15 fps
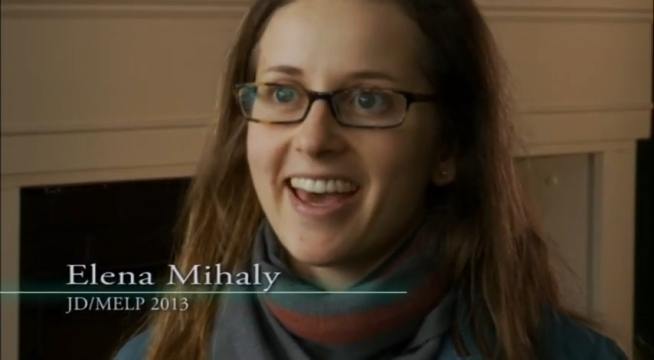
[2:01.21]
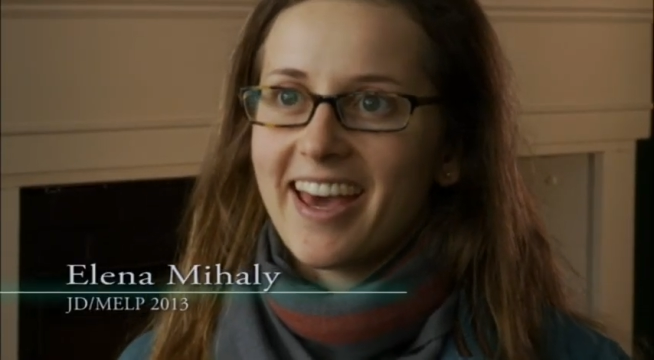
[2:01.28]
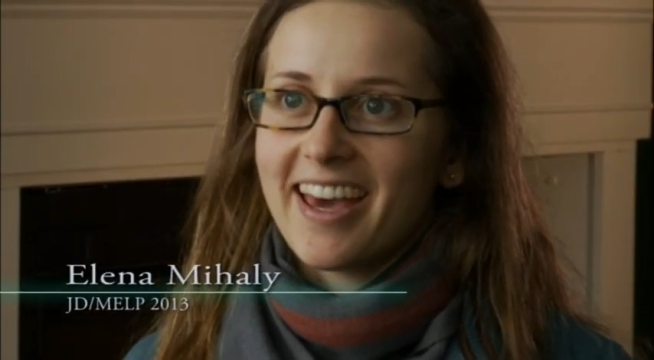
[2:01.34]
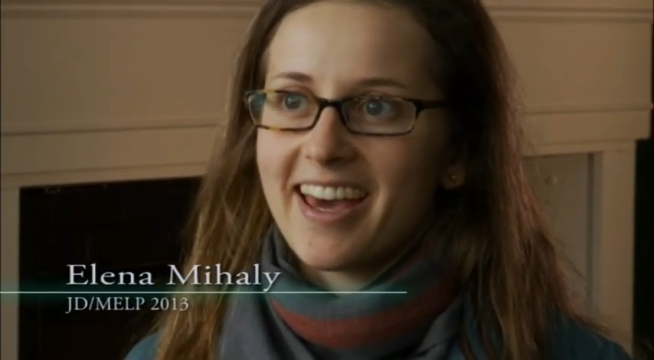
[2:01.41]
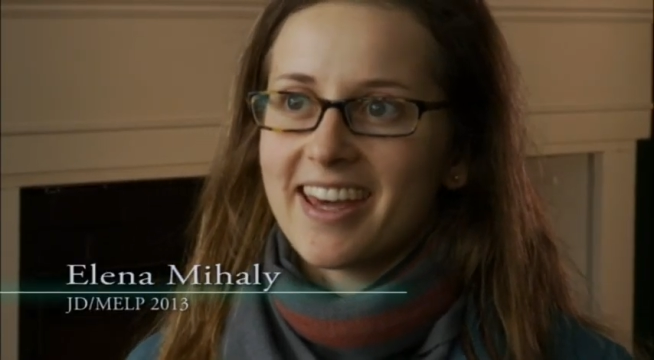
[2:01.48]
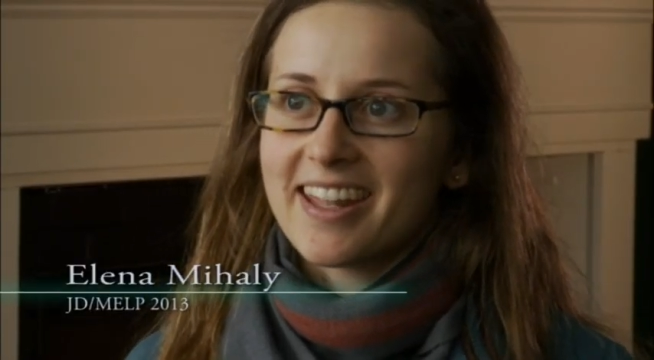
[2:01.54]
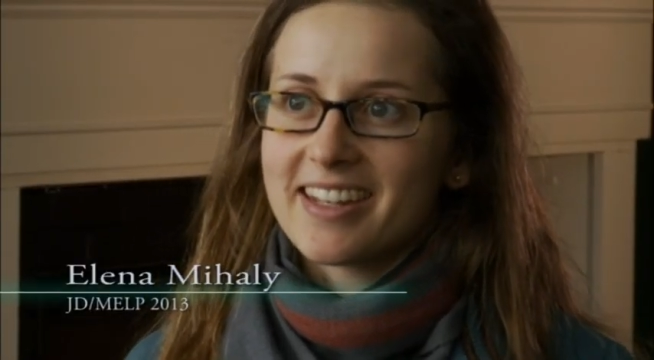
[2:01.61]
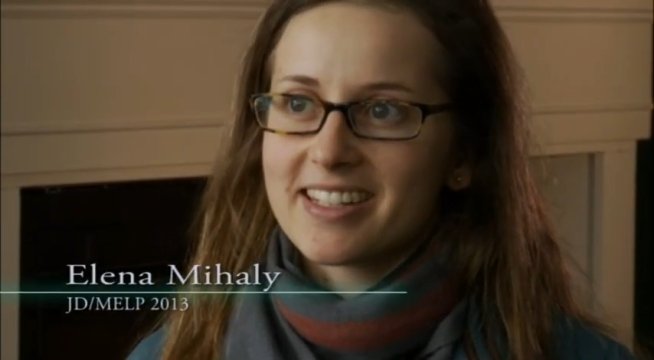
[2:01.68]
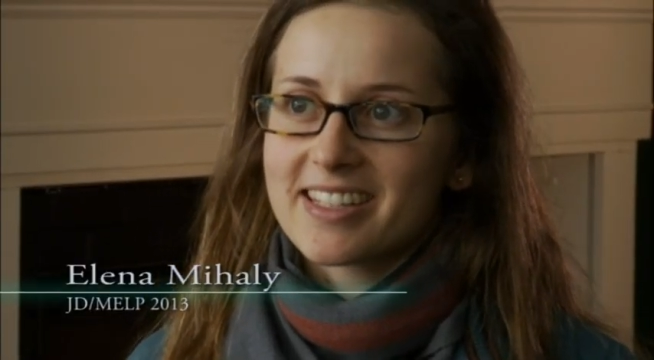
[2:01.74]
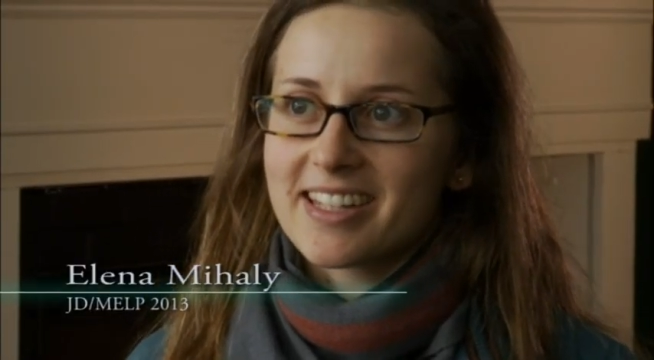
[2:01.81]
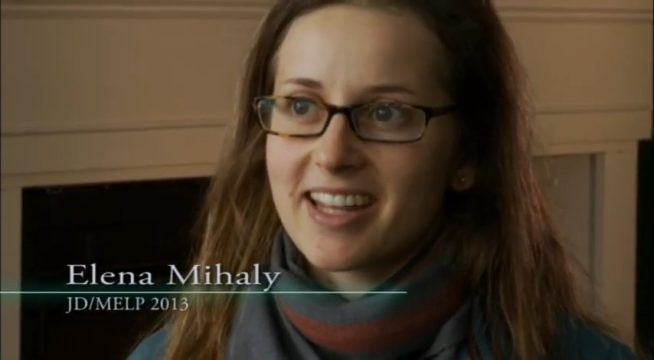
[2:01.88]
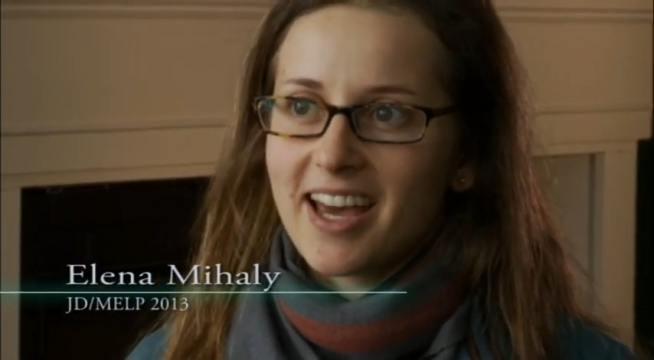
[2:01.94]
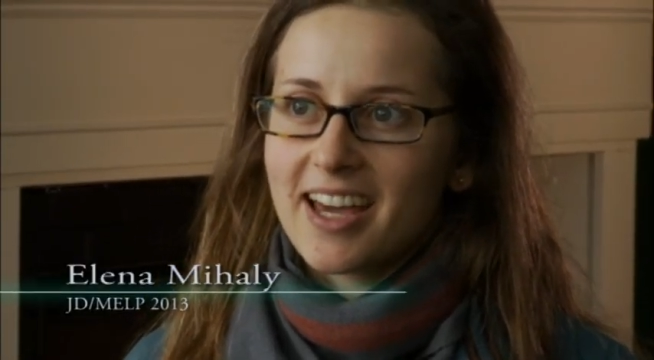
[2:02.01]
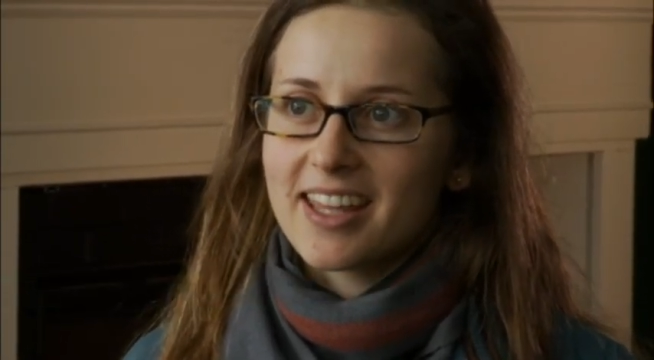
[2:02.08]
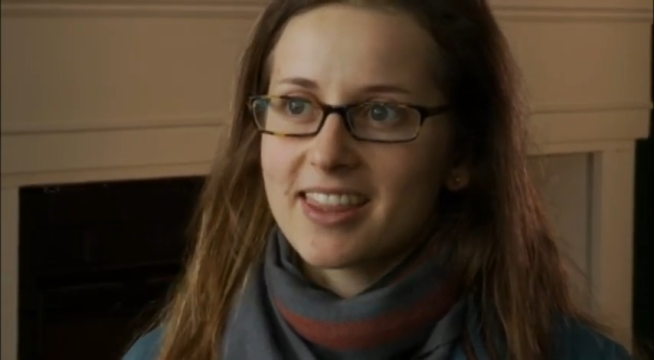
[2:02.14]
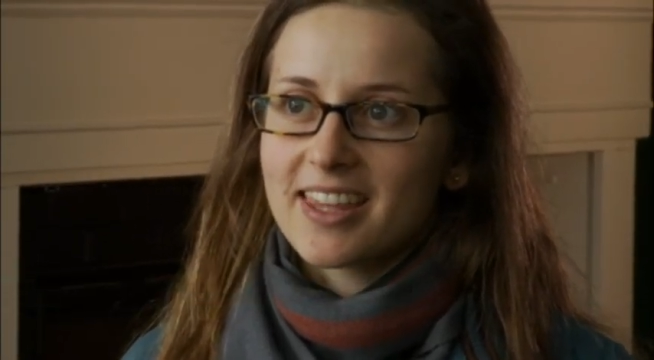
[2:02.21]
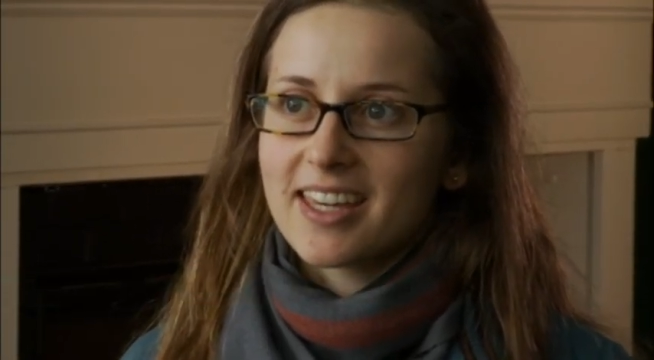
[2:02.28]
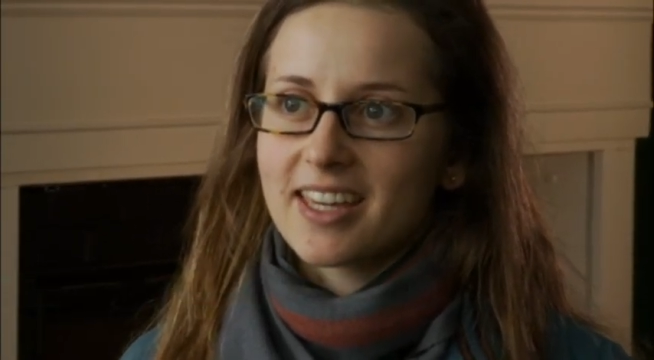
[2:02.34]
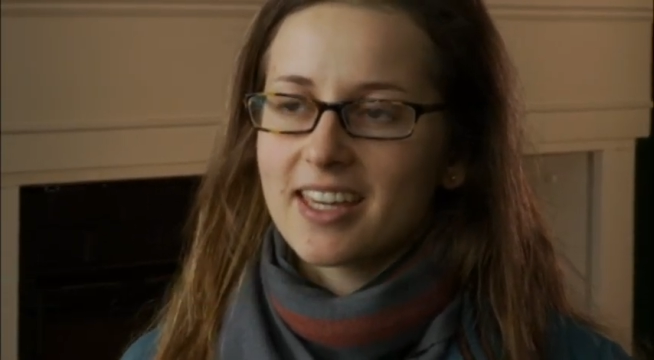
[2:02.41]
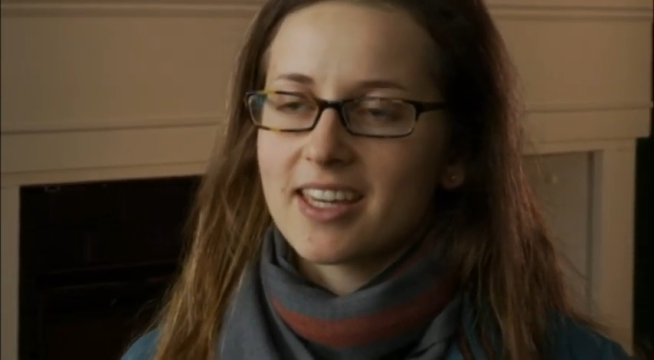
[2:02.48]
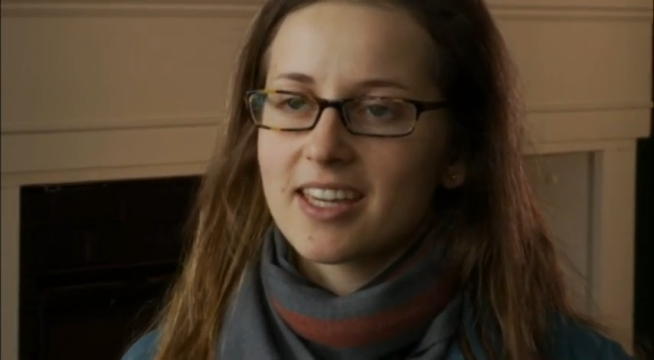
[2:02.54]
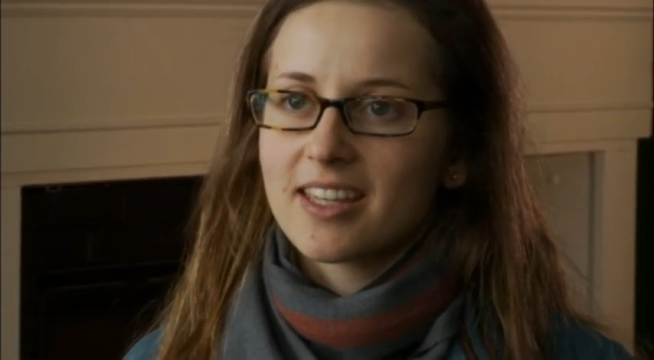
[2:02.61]
and I
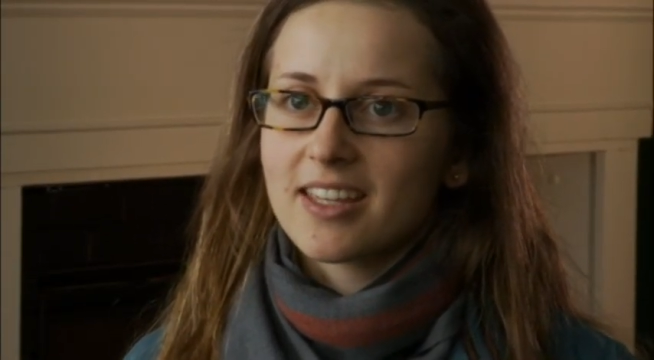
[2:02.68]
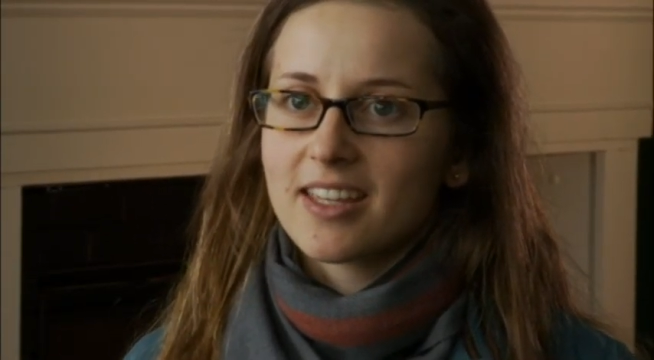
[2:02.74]
think